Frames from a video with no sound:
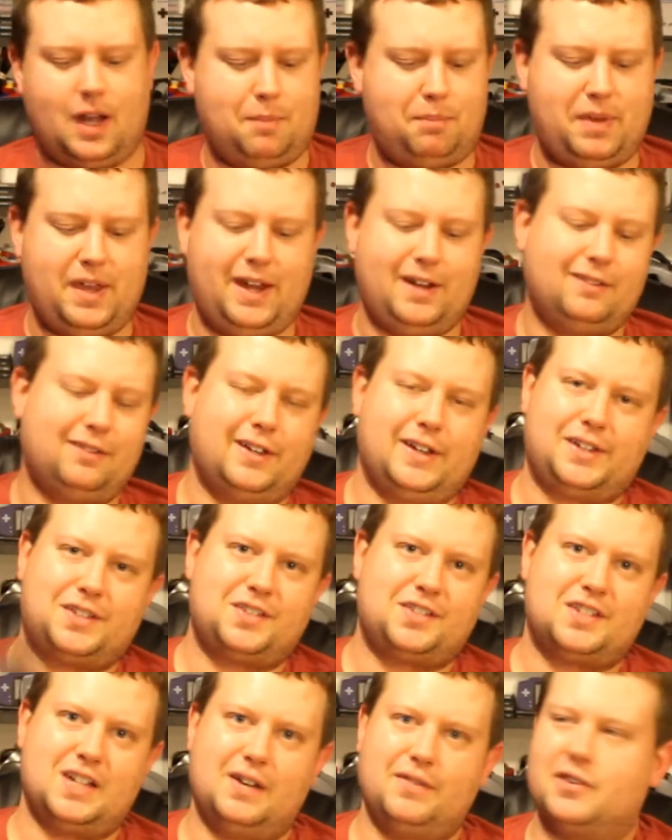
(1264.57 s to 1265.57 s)
I paid like
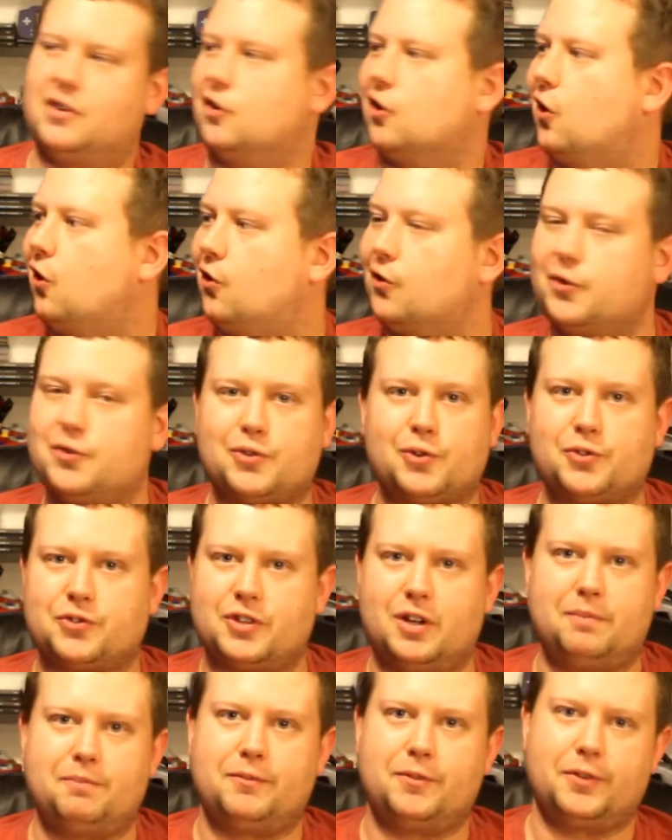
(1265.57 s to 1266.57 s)
$7 or
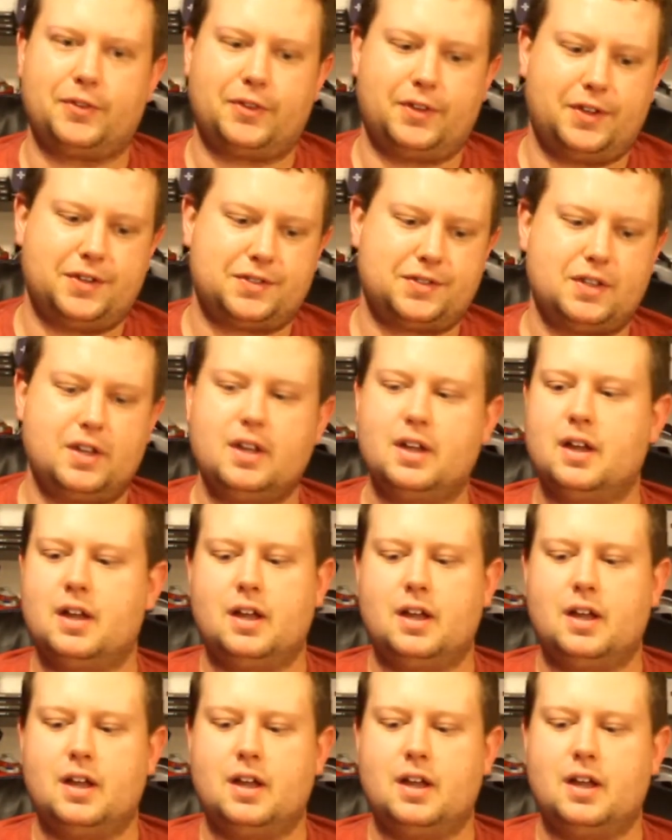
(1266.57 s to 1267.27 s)
something for this.